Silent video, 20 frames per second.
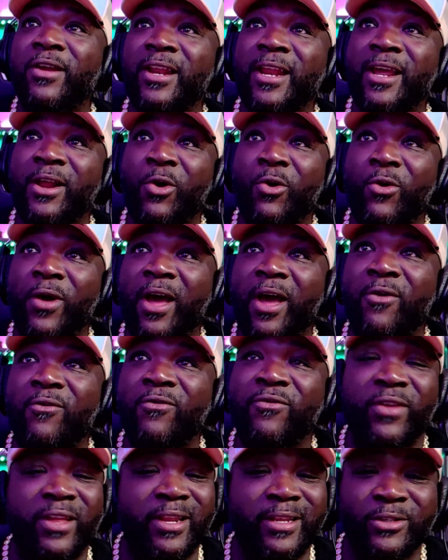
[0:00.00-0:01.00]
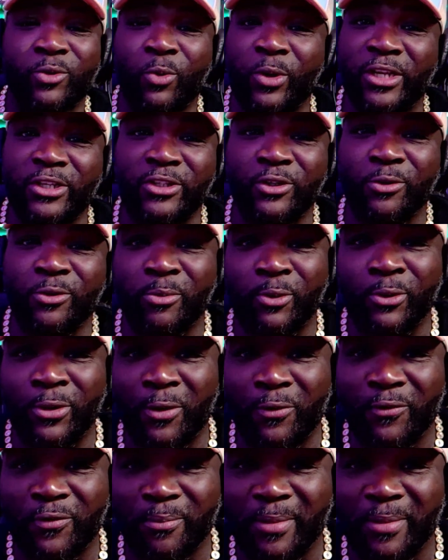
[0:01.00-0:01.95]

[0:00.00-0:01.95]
That whole outfit is questionable, though, for